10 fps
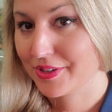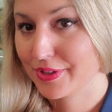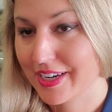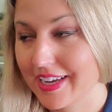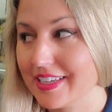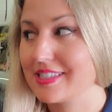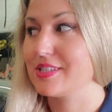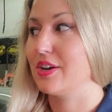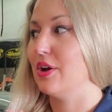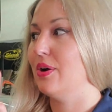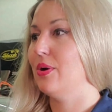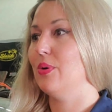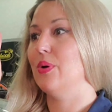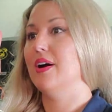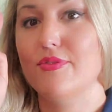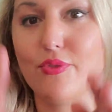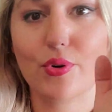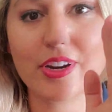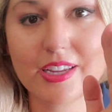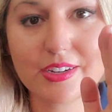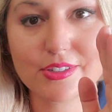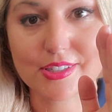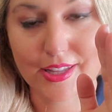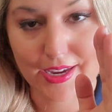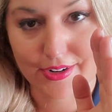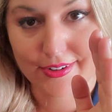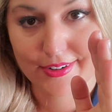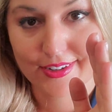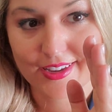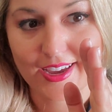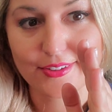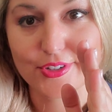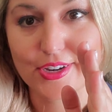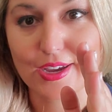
all right? So 40 years later, after